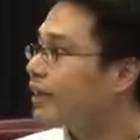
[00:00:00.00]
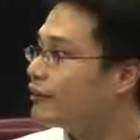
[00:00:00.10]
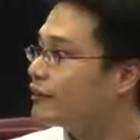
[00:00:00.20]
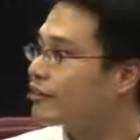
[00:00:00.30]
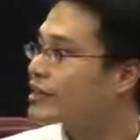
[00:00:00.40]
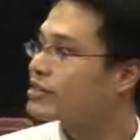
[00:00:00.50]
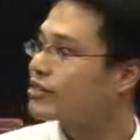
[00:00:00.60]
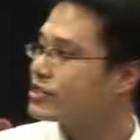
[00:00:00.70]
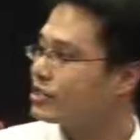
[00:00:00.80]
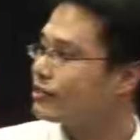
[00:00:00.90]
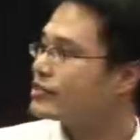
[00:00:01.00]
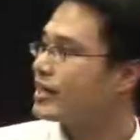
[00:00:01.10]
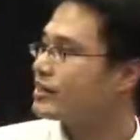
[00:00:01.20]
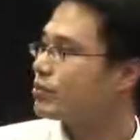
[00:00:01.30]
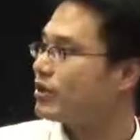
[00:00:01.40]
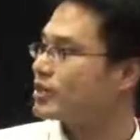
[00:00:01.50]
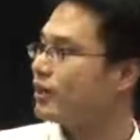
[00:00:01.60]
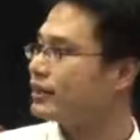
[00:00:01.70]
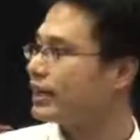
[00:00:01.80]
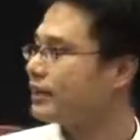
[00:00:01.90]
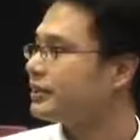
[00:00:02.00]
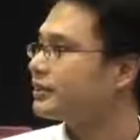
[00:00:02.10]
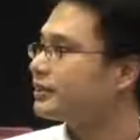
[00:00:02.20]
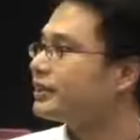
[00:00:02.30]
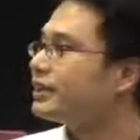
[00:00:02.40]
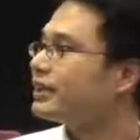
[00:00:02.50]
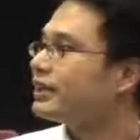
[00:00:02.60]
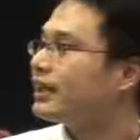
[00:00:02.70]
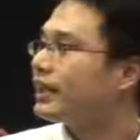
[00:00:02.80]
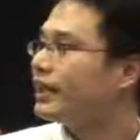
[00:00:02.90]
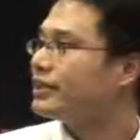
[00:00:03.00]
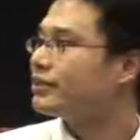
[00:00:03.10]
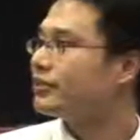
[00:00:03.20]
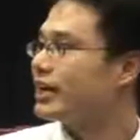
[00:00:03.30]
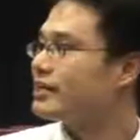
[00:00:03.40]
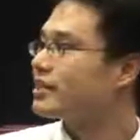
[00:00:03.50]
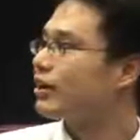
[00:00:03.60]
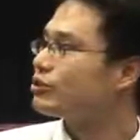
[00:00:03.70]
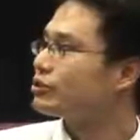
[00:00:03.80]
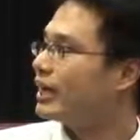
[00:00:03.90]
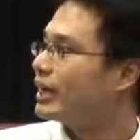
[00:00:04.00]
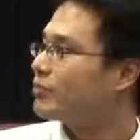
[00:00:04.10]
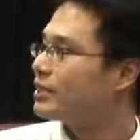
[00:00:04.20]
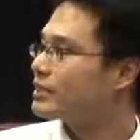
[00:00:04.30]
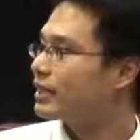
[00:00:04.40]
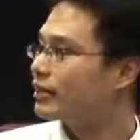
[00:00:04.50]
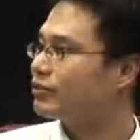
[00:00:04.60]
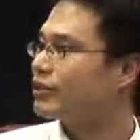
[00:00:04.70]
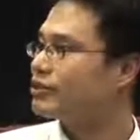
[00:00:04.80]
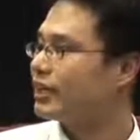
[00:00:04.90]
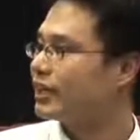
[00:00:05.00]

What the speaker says: And focus on skills as well as content. Integrates cultural elements, language, and